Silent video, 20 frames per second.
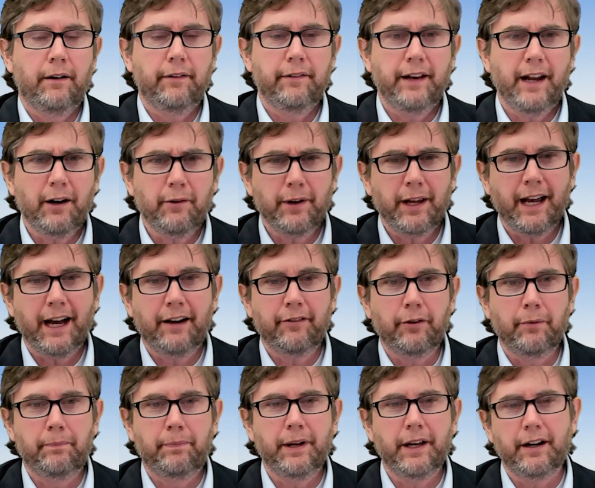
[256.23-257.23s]
Now we have a
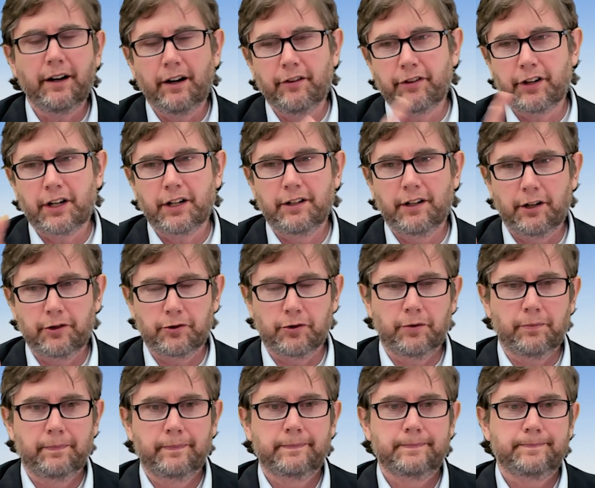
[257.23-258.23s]
bit of a conundrum,